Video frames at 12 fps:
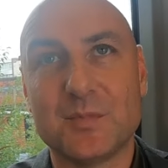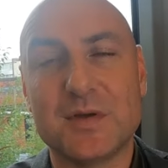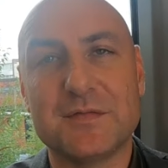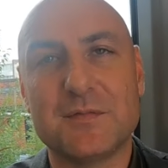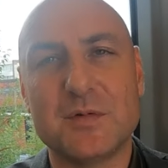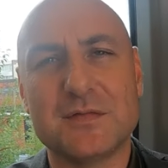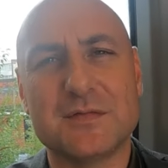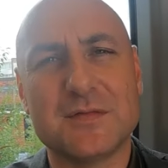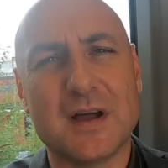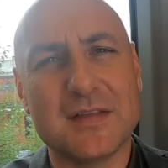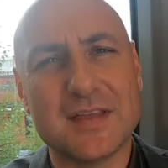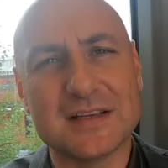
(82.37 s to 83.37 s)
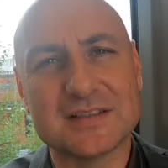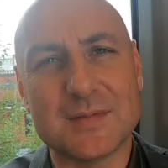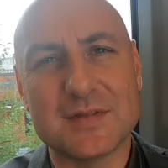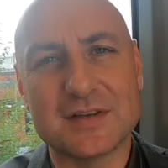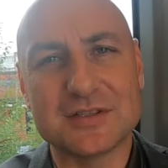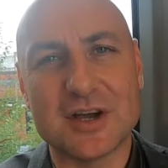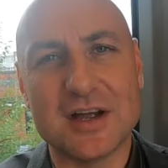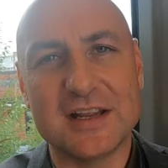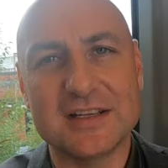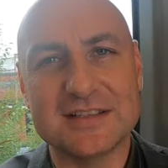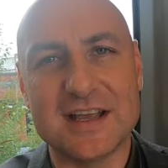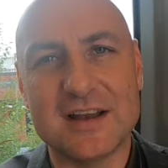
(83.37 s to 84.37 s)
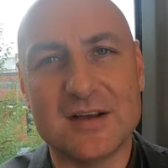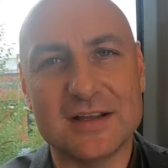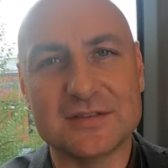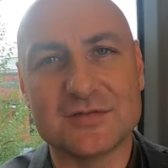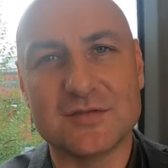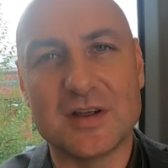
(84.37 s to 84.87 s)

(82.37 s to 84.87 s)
With I think some of the Chinese airlines